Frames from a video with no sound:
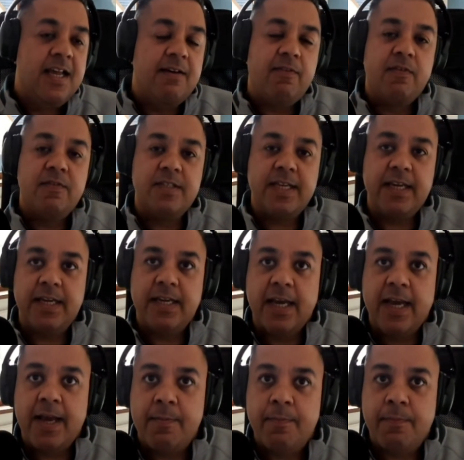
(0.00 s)
I've obviously
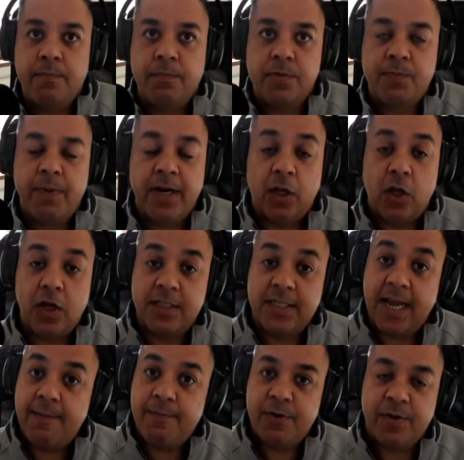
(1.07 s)
um, spent a lot of
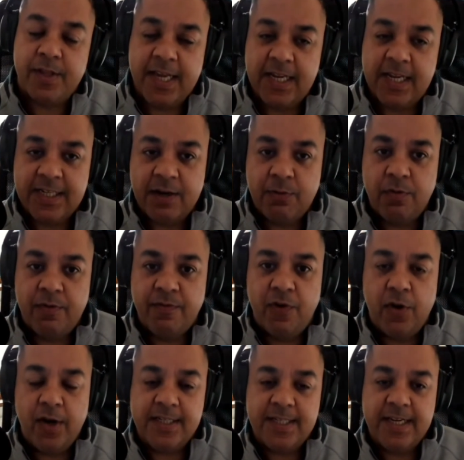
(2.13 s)
time doing the
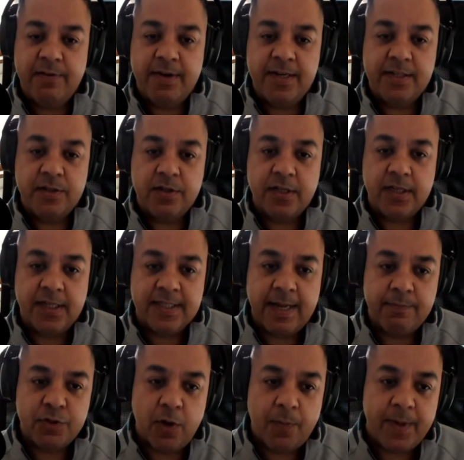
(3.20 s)
AZ140 series as the
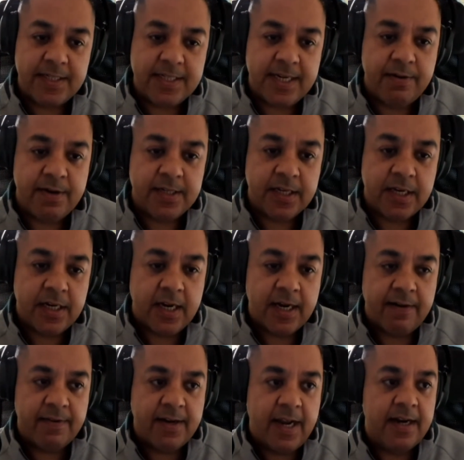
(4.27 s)
exam topic series, and, and
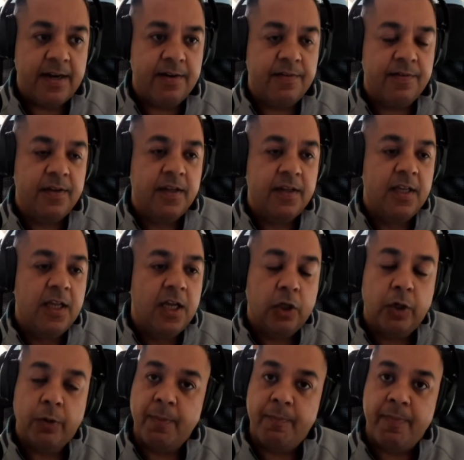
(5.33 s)
I've kind of
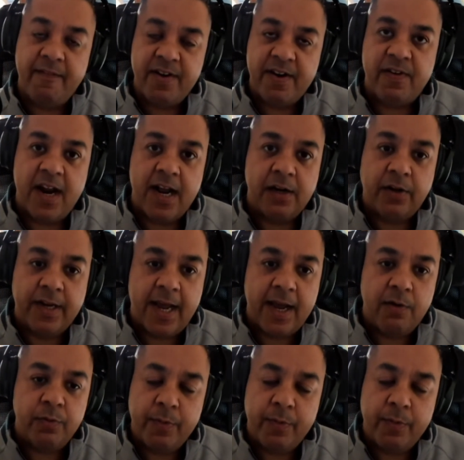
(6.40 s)
gone with a bit of a different angle now.